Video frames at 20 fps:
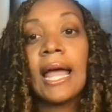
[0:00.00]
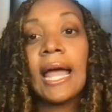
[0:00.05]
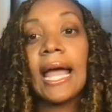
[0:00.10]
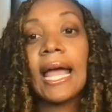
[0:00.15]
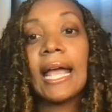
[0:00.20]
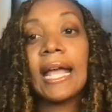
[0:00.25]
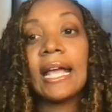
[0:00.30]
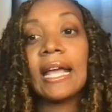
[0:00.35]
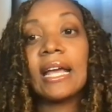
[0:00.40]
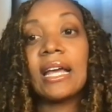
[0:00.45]

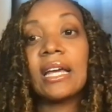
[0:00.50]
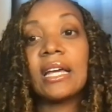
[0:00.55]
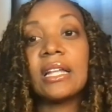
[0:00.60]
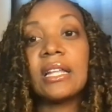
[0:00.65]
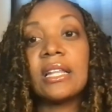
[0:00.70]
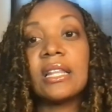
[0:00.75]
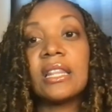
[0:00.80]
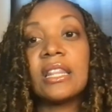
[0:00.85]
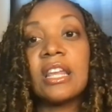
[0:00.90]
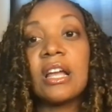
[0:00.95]

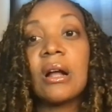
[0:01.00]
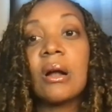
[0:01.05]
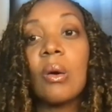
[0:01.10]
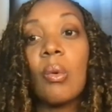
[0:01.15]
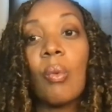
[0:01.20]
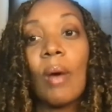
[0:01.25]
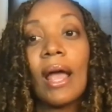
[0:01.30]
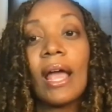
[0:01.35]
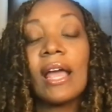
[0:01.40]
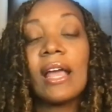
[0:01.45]
And there are
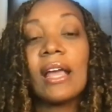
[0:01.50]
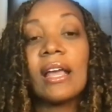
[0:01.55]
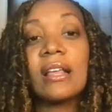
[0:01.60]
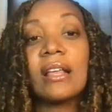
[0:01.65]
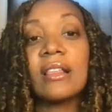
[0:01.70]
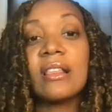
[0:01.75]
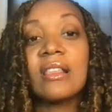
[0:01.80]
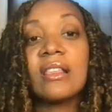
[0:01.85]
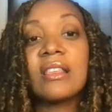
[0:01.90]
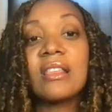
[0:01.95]

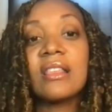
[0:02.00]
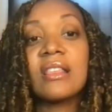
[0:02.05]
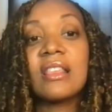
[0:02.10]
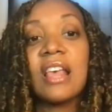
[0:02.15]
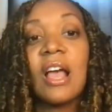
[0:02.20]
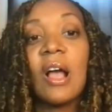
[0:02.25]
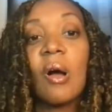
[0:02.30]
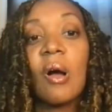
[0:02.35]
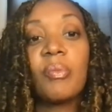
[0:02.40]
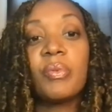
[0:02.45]
ways to
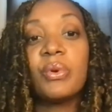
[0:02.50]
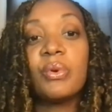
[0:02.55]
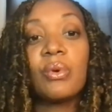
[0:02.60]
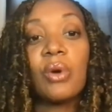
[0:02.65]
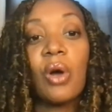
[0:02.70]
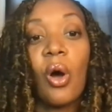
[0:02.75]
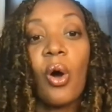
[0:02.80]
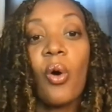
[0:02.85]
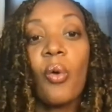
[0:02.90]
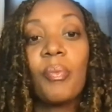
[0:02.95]
help you
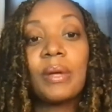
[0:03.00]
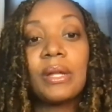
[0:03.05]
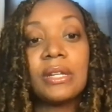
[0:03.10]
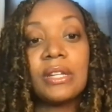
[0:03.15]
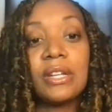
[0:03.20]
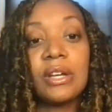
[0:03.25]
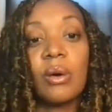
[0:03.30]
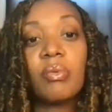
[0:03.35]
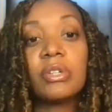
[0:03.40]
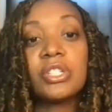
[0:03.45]
cope and
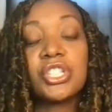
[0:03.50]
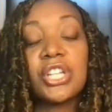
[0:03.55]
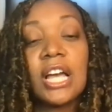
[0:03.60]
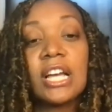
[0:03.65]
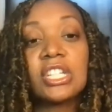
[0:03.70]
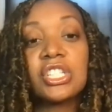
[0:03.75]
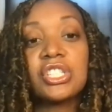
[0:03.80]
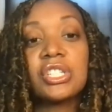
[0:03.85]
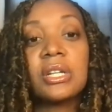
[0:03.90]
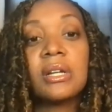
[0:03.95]
deal with
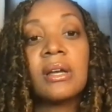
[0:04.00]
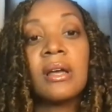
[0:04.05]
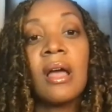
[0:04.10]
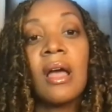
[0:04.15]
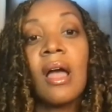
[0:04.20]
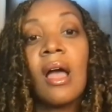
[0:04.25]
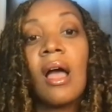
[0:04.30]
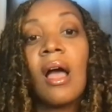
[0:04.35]
rejection.